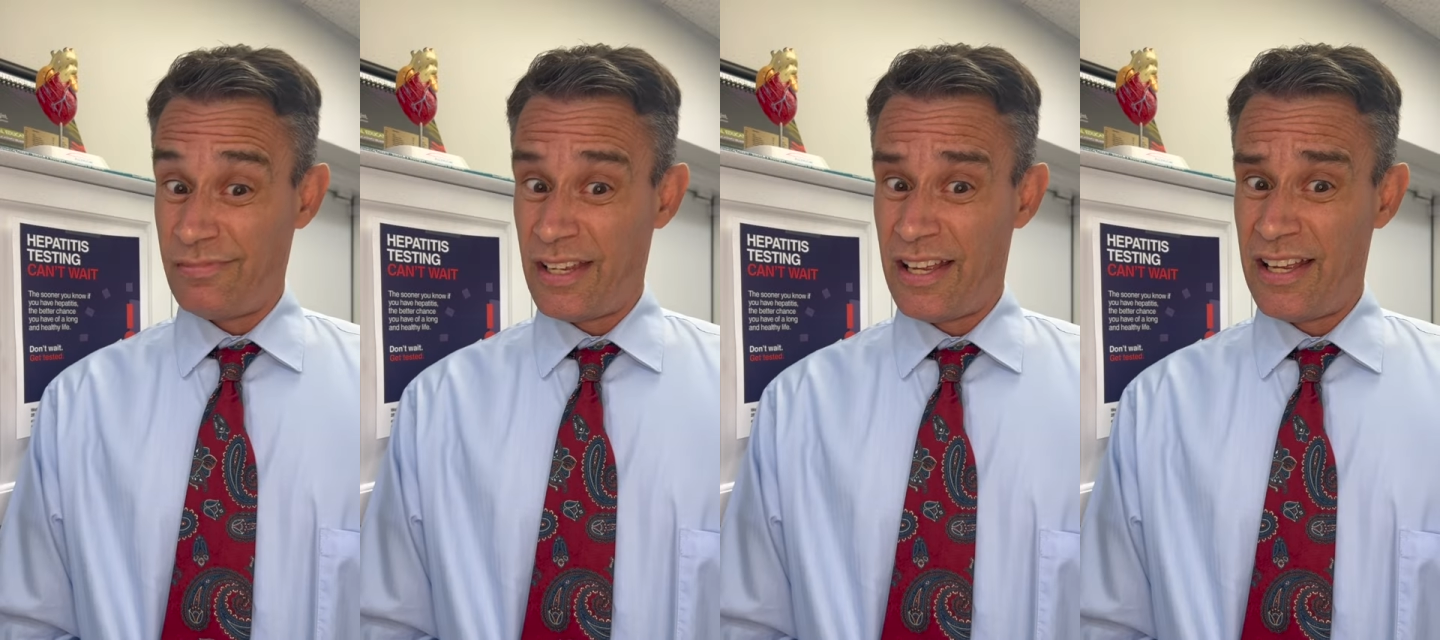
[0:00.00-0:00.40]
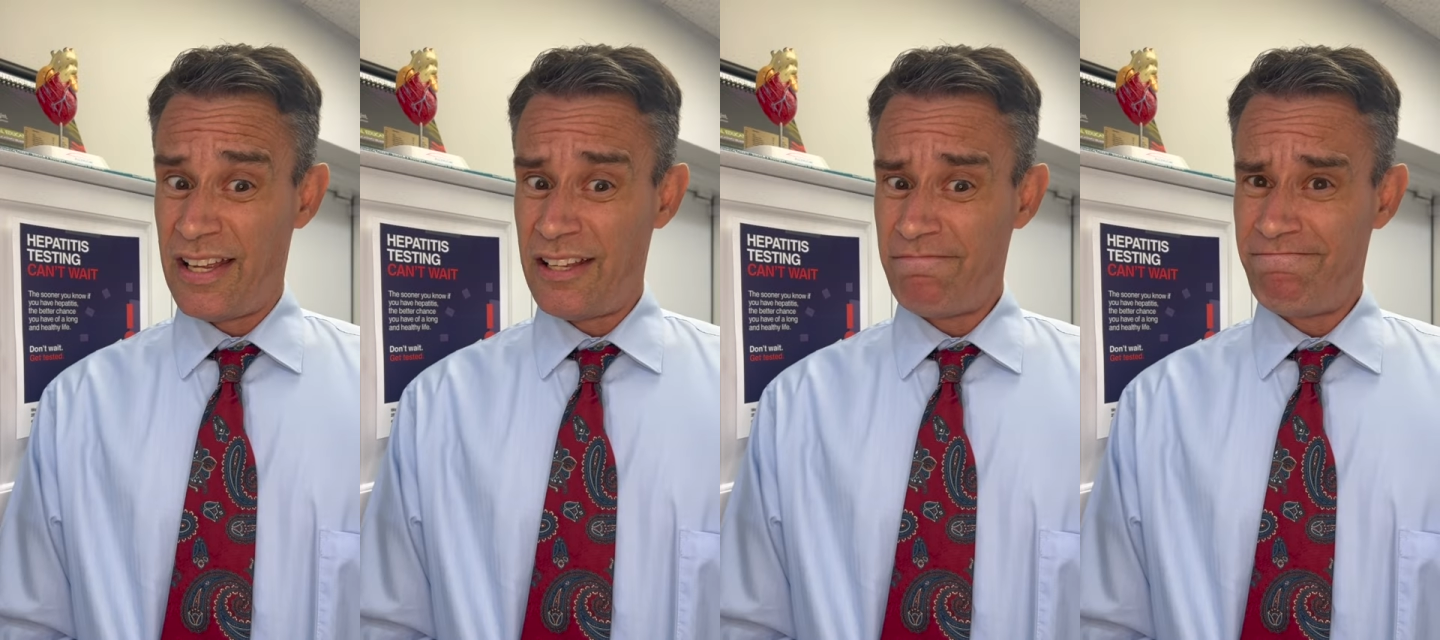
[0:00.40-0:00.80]

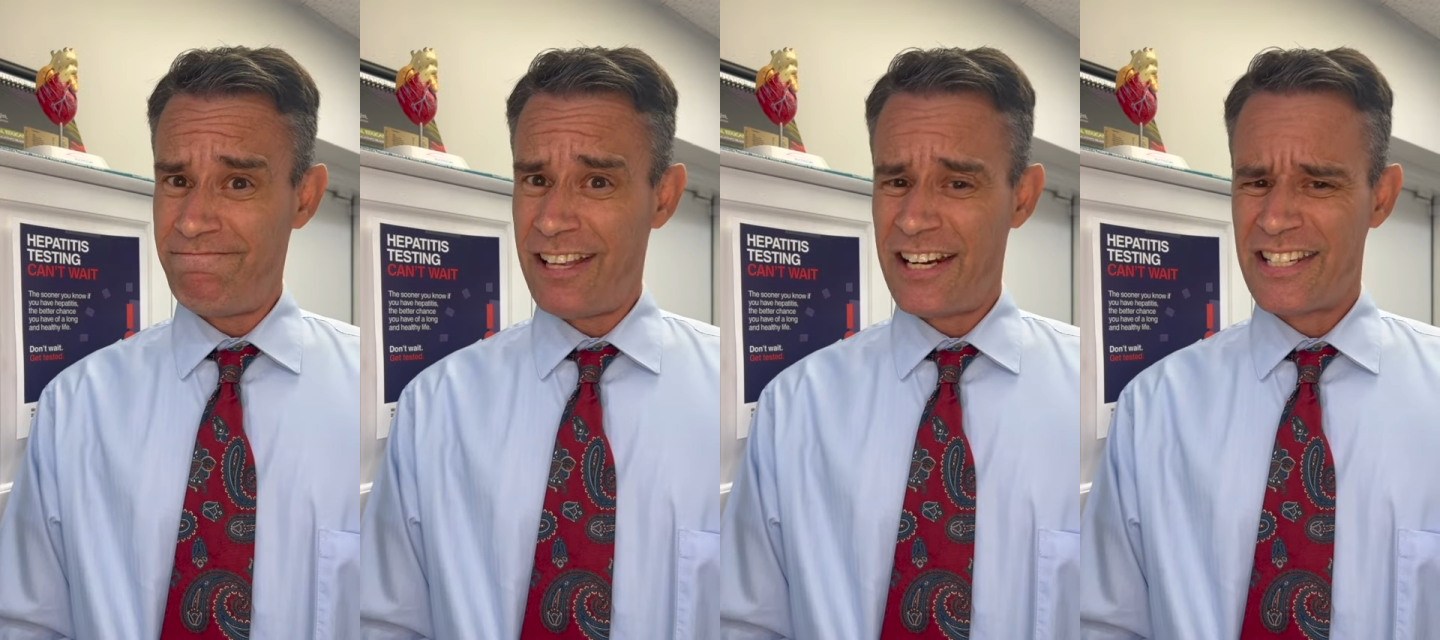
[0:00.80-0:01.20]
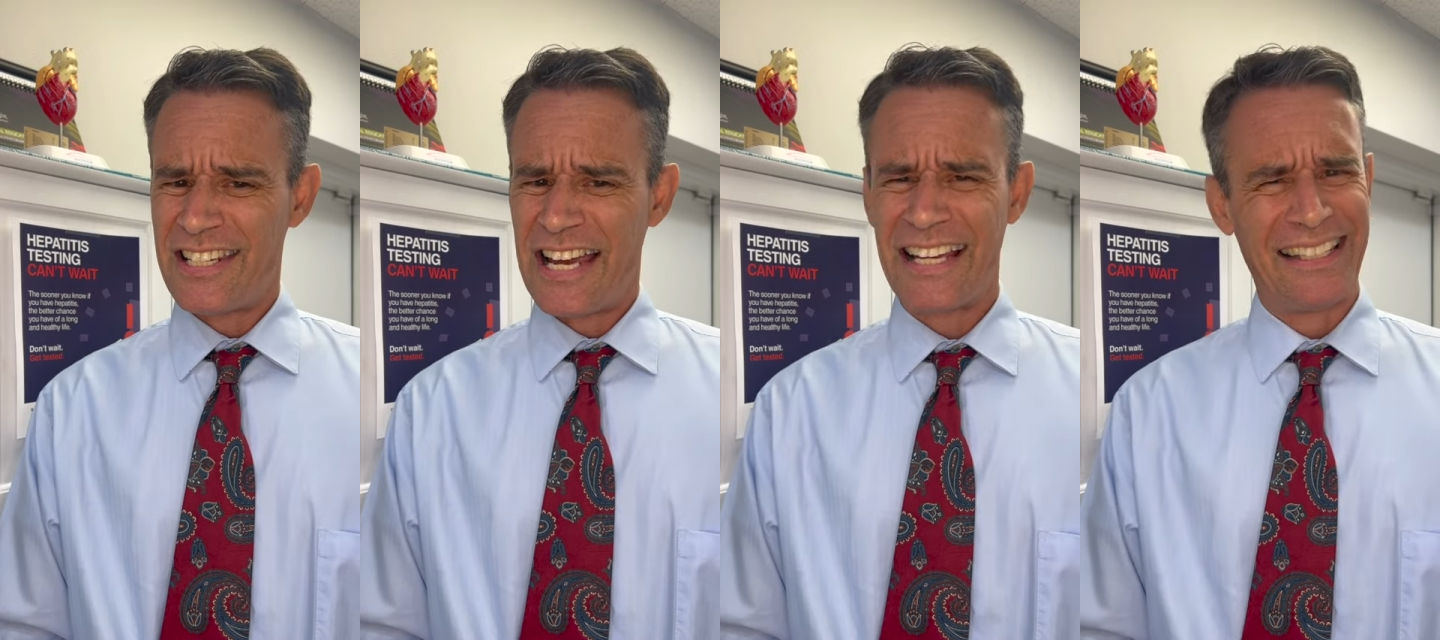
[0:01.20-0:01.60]
Not
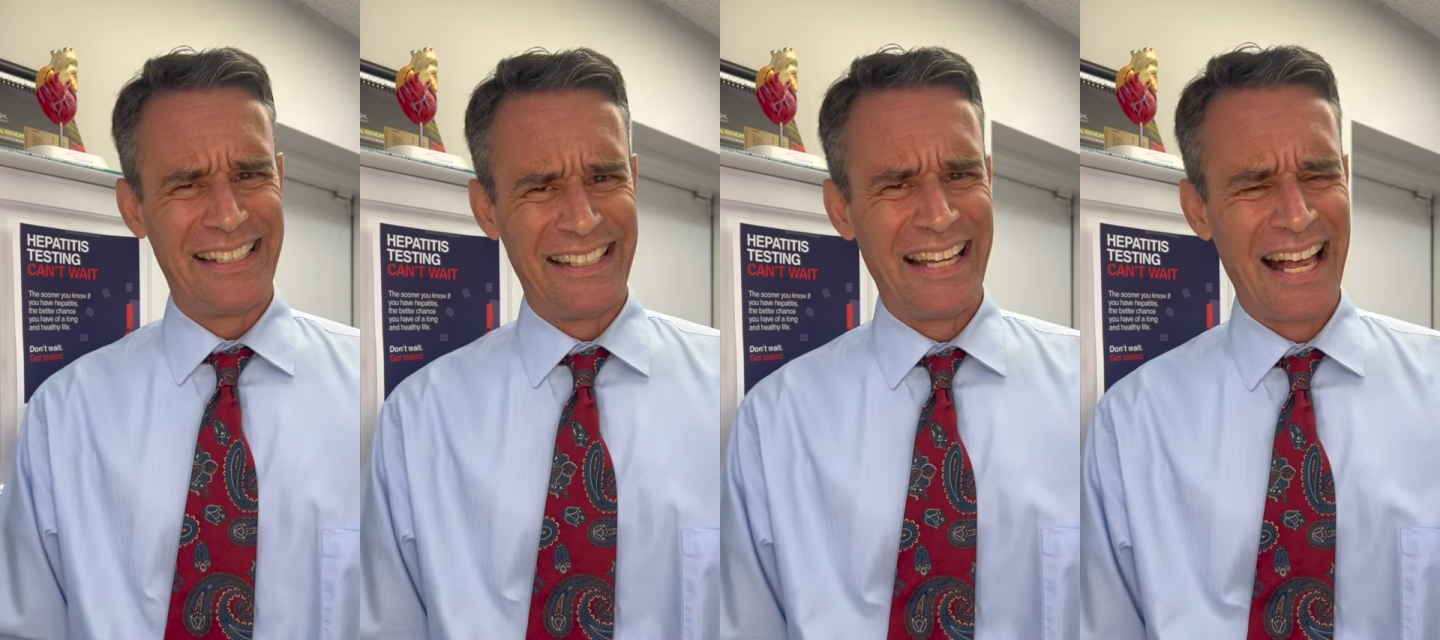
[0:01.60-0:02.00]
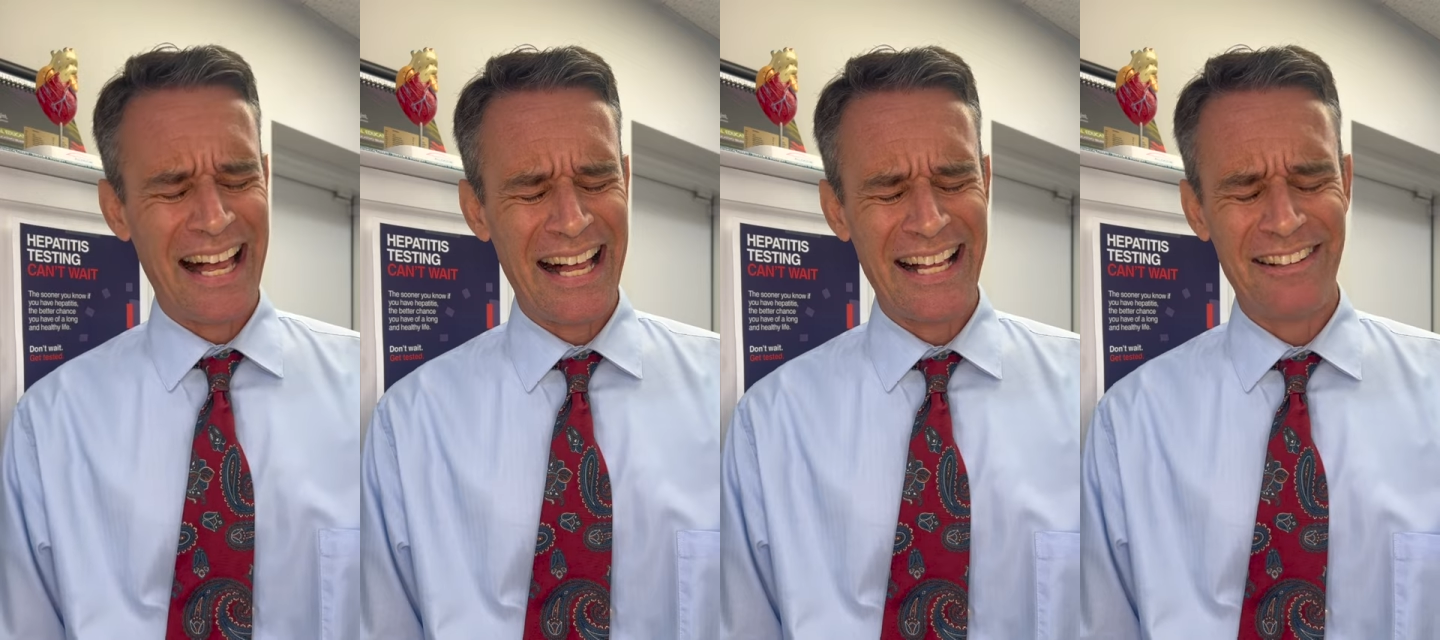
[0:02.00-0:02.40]
exactly.
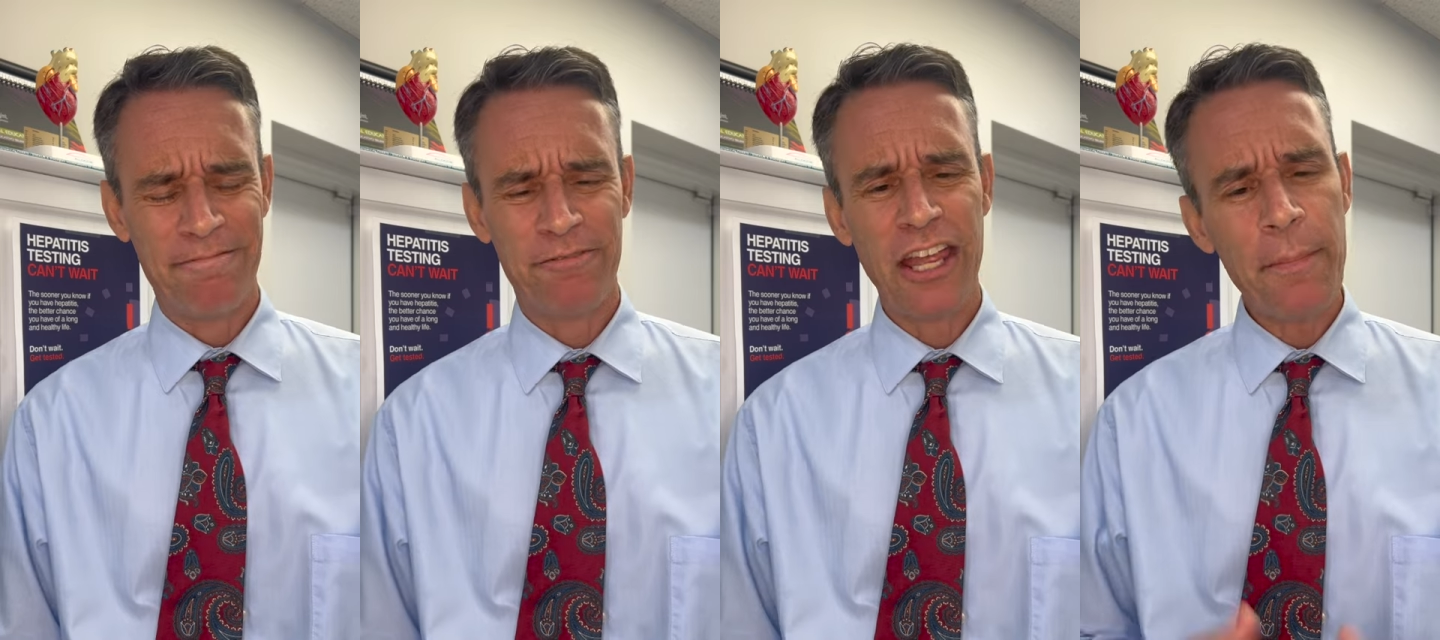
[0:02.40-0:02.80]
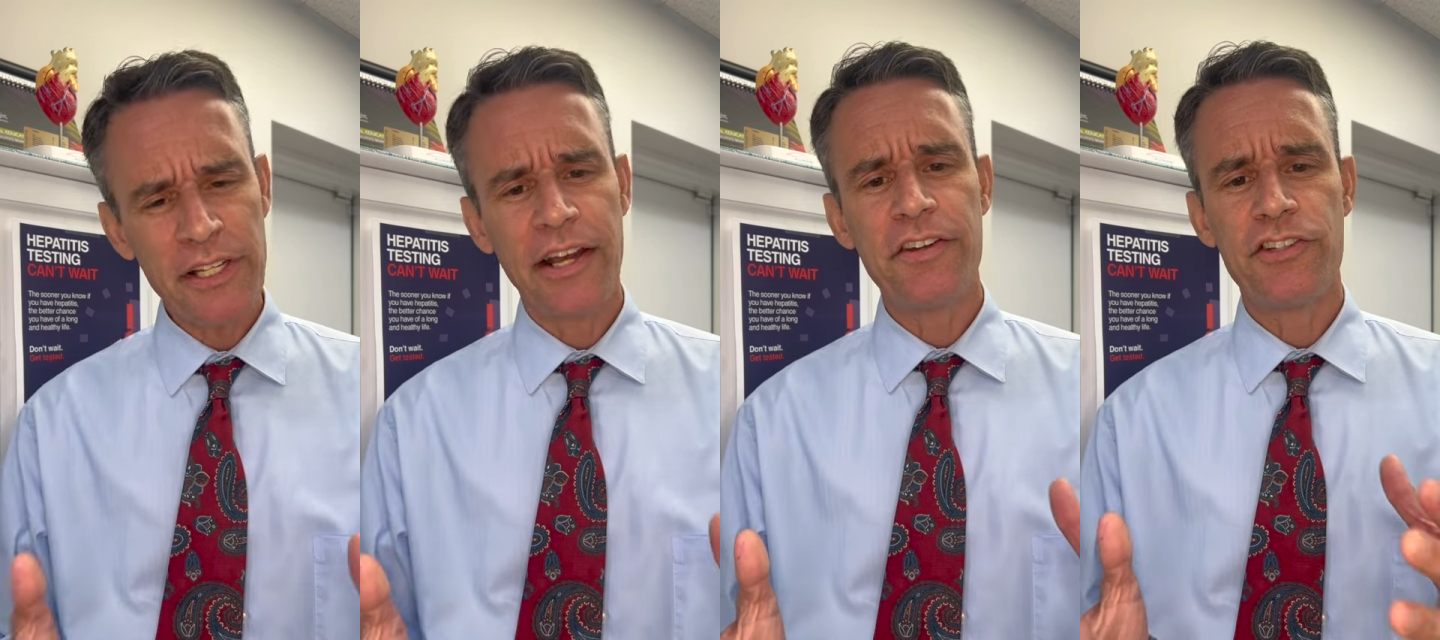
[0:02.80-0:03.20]

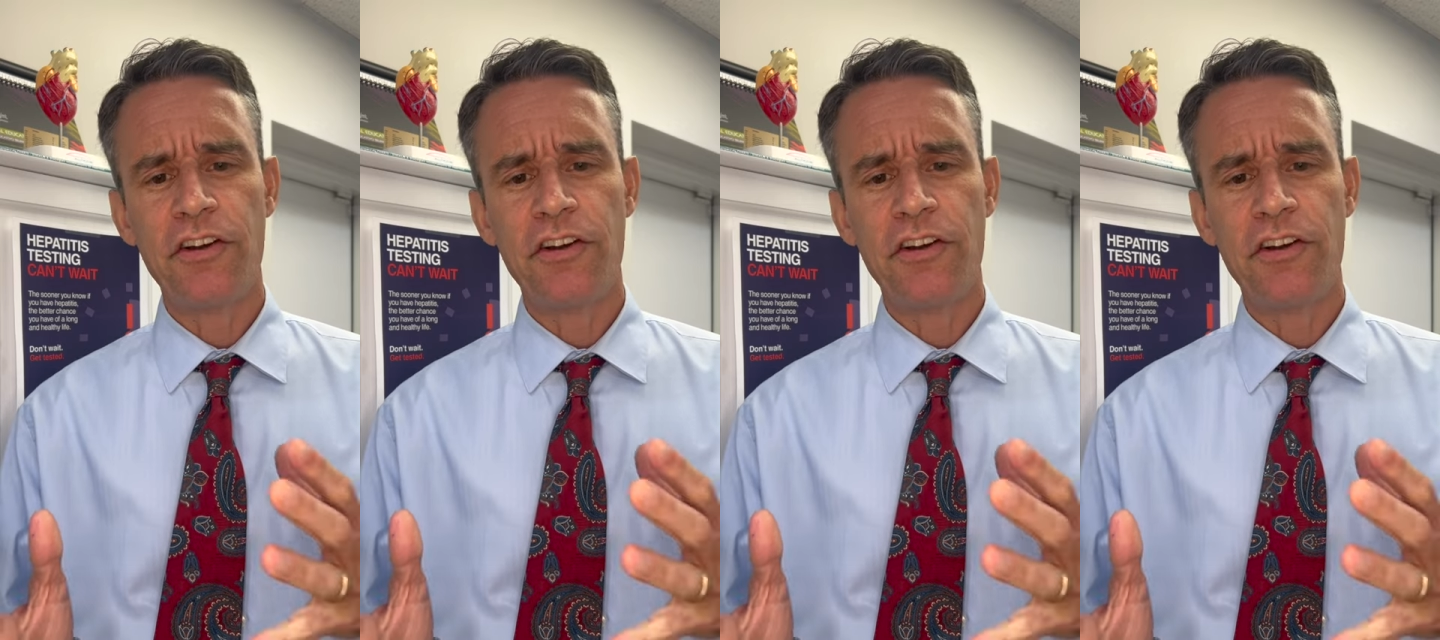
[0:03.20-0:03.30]
Hepatitis